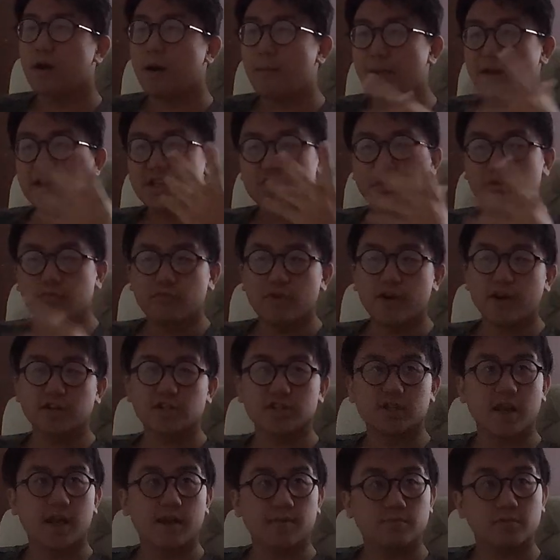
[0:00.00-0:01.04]
I might just know
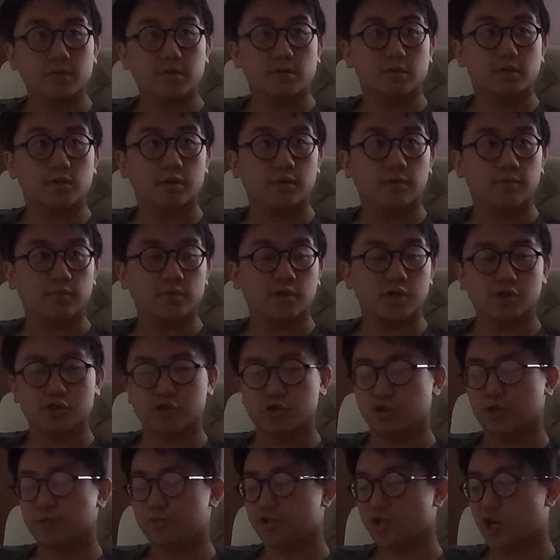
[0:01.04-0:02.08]
Britain's names. Let's
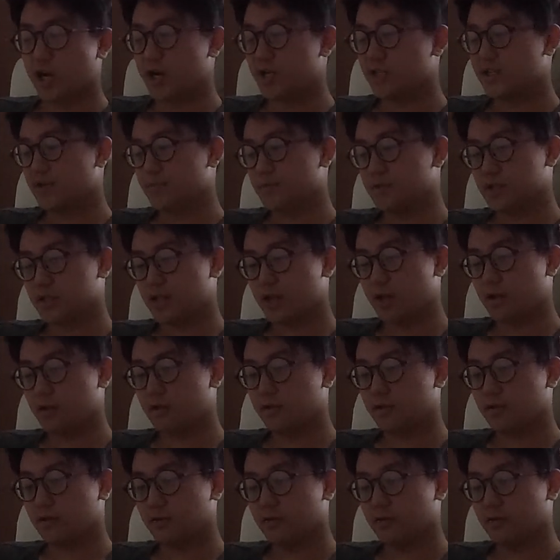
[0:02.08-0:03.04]
use some Chinese names instead.